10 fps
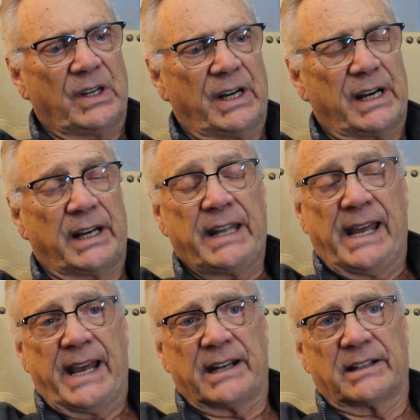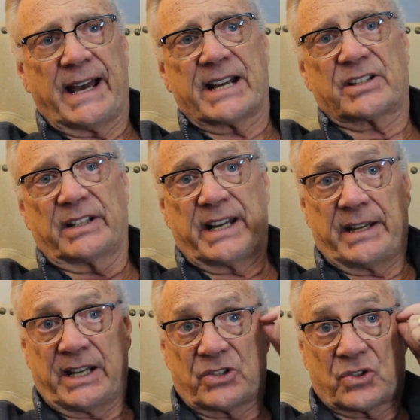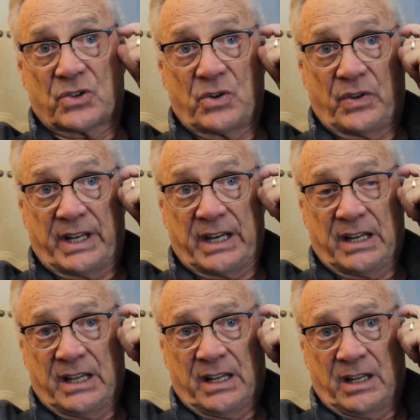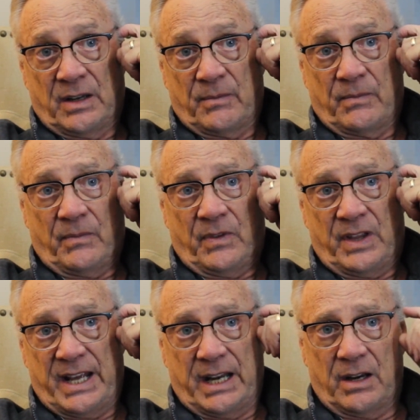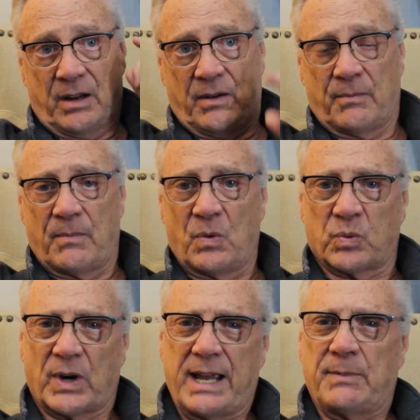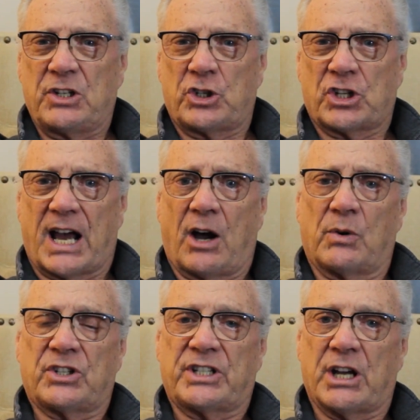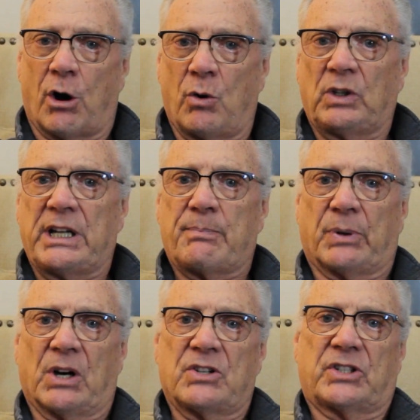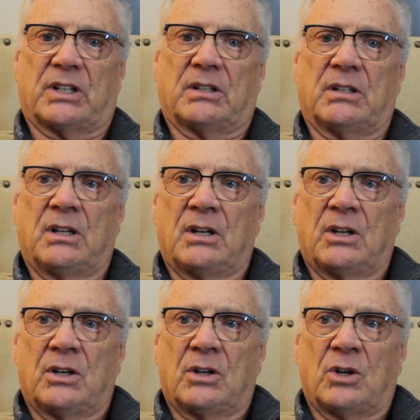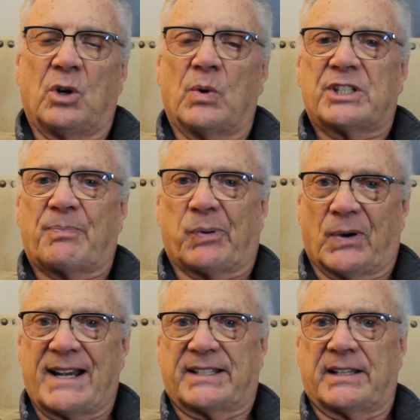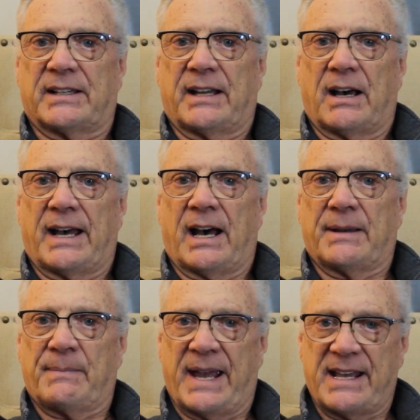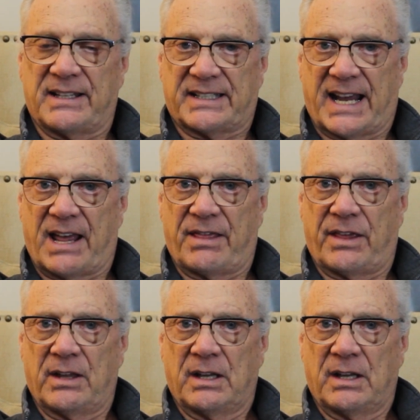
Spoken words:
And lastly, it's true that Raymond Chow is the only person who was present on May the 10th